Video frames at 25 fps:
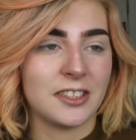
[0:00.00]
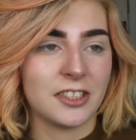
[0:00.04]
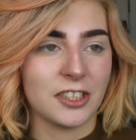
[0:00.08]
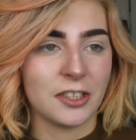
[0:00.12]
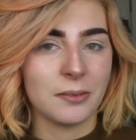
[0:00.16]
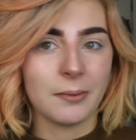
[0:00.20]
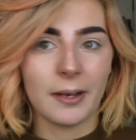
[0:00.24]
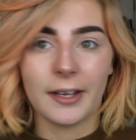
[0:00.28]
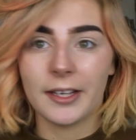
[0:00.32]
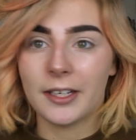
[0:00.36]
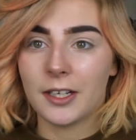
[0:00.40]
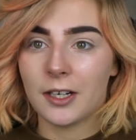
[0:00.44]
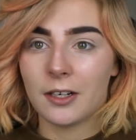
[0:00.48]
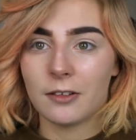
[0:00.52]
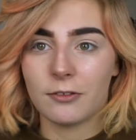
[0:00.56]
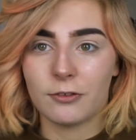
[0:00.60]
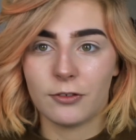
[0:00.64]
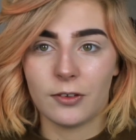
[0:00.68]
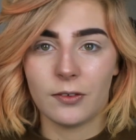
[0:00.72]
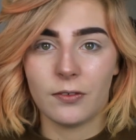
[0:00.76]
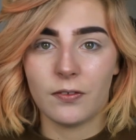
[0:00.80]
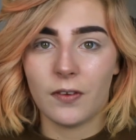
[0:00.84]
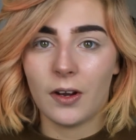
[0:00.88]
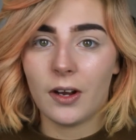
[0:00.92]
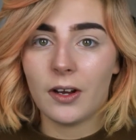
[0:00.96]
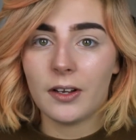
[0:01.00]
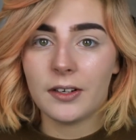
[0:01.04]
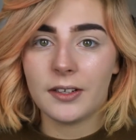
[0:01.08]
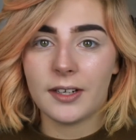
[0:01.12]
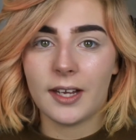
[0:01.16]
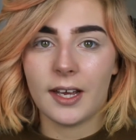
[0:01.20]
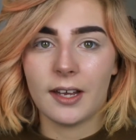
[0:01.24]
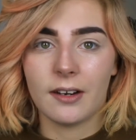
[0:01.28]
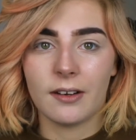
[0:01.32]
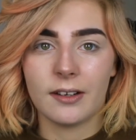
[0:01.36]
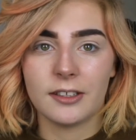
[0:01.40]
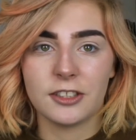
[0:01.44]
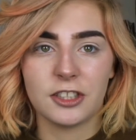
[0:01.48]
do makeup for fun,
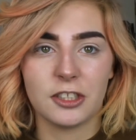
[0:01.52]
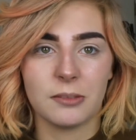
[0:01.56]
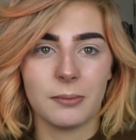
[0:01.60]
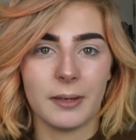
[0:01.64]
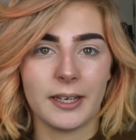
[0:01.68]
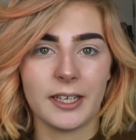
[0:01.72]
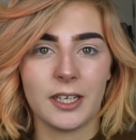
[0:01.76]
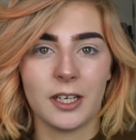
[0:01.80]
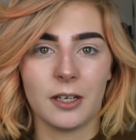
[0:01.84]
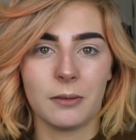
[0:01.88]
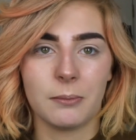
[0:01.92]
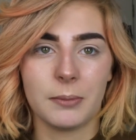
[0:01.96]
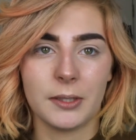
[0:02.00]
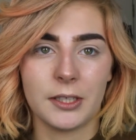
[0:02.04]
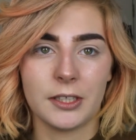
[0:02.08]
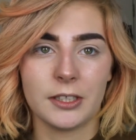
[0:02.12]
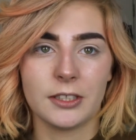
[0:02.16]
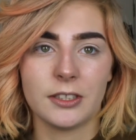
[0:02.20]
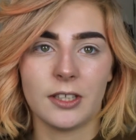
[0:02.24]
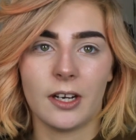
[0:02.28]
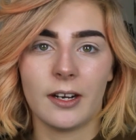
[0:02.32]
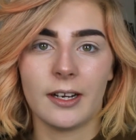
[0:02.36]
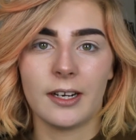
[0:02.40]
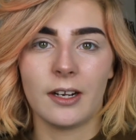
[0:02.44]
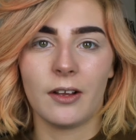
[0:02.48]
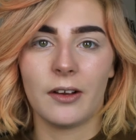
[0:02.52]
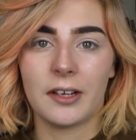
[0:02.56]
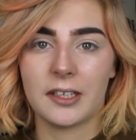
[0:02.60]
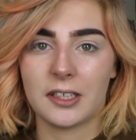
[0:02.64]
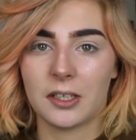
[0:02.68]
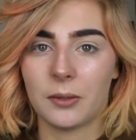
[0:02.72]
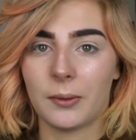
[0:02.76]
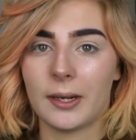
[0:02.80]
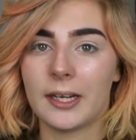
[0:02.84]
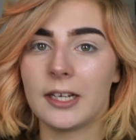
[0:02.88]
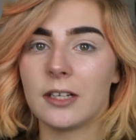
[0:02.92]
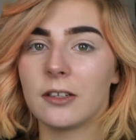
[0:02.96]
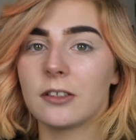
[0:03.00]
and I do makeup because I like the
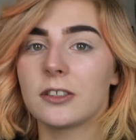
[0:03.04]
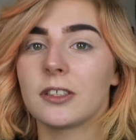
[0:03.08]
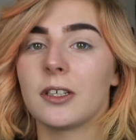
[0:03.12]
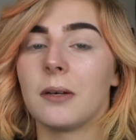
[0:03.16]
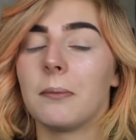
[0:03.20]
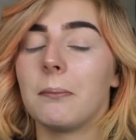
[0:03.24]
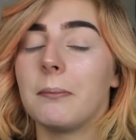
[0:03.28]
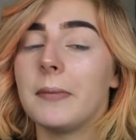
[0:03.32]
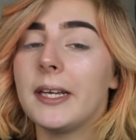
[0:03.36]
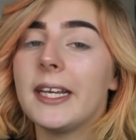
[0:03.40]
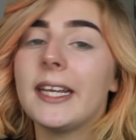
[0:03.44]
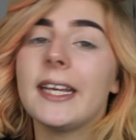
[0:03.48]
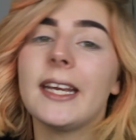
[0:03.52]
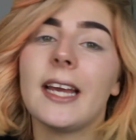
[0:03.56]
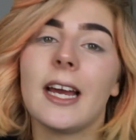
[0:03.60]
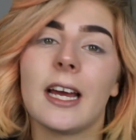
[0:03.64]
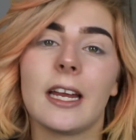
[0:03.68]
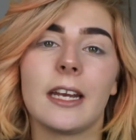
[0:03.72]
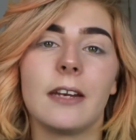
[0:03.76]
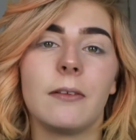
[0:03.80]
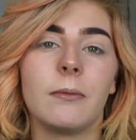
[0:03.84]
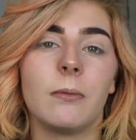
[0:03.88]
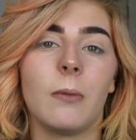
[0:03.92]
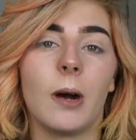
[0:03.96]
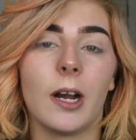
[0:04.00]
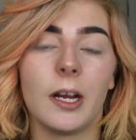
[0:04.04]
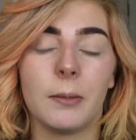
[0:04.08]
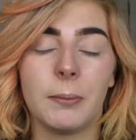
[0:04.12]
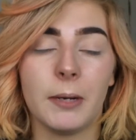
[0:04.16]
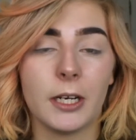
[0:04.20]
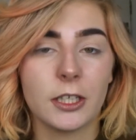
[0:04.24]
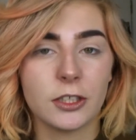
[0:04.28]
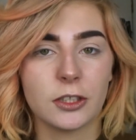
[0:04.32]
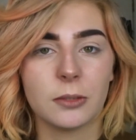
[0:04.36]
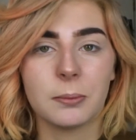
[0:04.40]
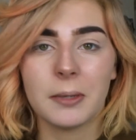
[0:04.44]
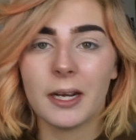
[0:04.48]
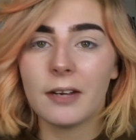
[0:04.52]
way it looks on me and my
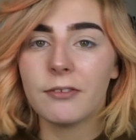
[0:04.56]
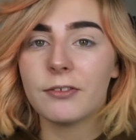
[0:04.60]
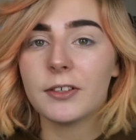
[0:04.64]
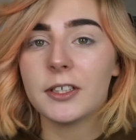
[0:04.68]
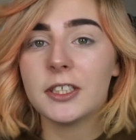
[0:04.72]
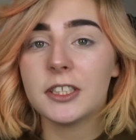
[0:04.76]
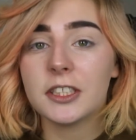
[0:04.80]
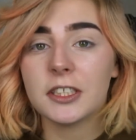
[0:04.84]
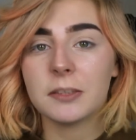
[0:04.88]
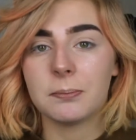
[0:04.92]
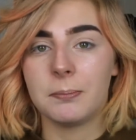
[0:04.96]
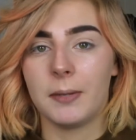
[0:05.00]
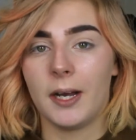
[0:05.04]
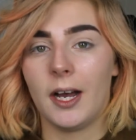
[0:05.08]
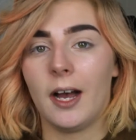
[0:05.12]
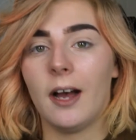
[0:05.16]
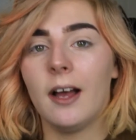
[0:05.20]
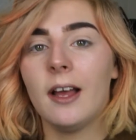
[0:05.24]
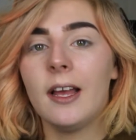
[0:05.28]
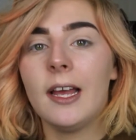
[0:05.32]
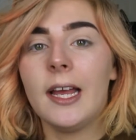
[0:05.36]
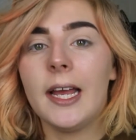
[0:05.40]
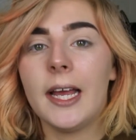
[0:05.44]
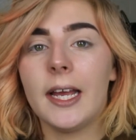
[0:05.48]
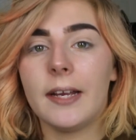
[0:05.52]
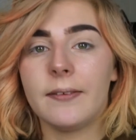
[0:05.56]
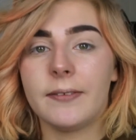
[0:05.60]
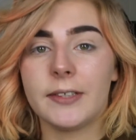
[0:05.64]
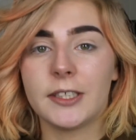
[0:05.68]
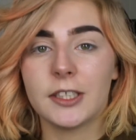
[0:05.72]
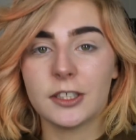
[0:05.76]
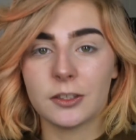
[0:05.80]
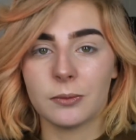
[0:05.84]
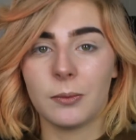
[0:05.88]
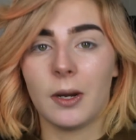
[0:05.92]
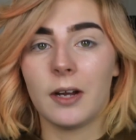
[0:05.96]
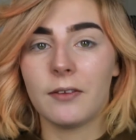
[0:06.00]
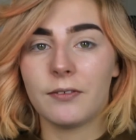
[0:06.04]
personal preference, but if it
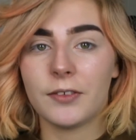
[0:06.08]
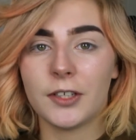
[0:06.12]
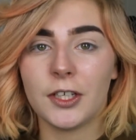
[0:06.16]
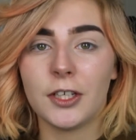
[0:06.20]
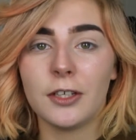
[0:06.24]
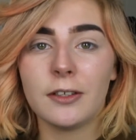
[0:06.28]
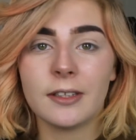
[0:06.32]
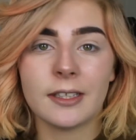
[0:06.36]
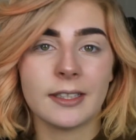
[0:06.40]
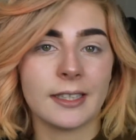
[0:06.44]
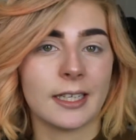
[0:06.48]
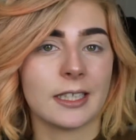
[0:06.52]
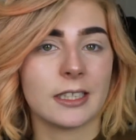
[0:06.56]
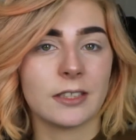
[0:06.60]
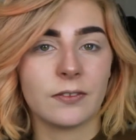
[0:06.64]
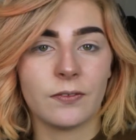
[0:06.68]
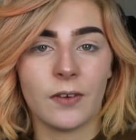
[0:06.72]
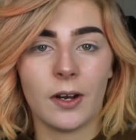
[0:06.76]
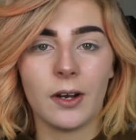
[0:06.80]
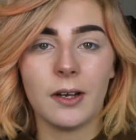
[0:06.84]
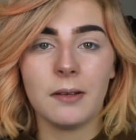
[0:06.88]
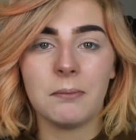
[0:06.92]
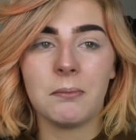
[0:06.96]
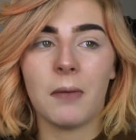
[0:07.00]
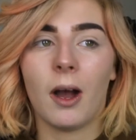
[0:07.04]
doesn't work for you then that's fine.